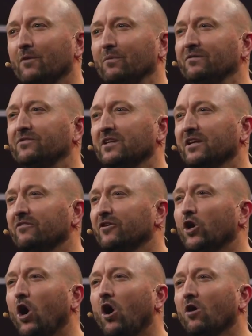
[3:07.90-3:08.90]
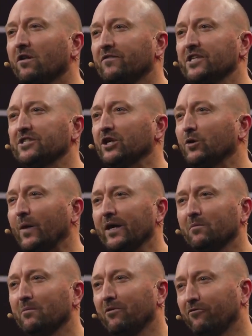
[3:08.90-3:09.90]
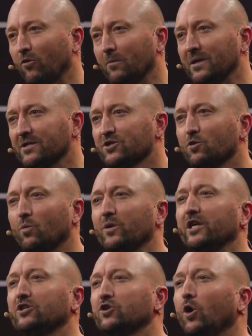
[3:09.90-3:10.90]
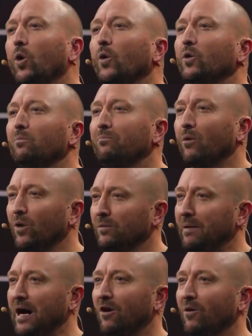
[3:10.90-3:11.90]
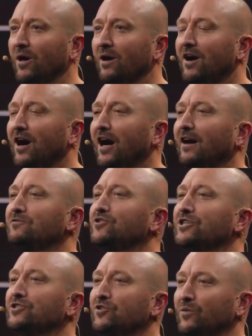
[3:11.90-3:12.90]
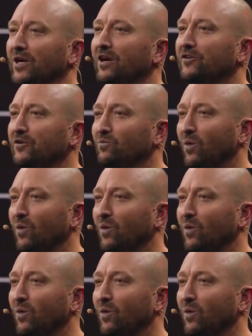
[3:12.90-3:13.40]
And we've delivered all of this incredible performance with a total board power of just 300